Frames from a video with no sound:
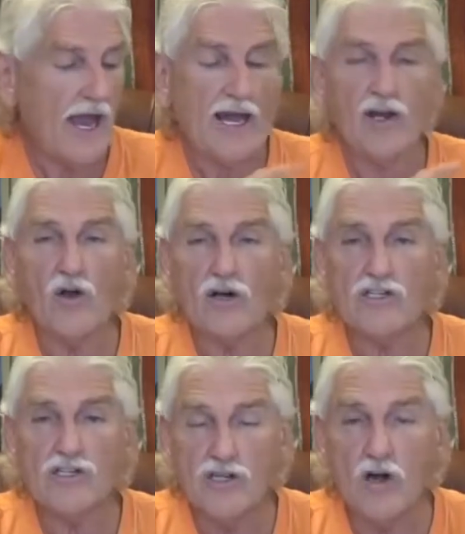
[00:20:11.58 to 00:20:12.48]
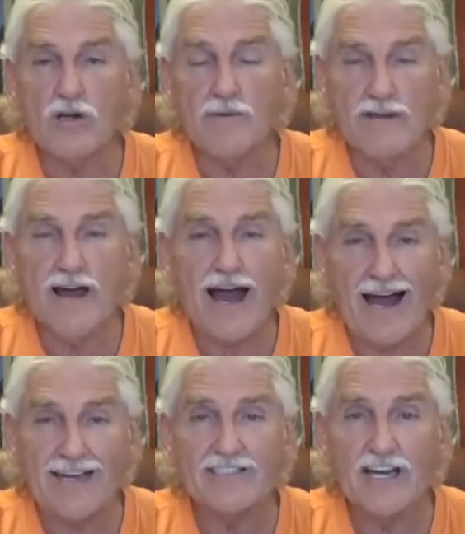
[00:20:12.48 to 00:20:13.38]
and of course is known to be the
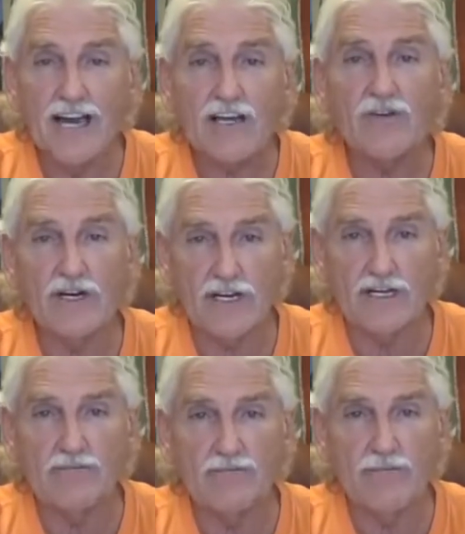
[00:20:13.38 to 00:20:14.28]
highest electrically.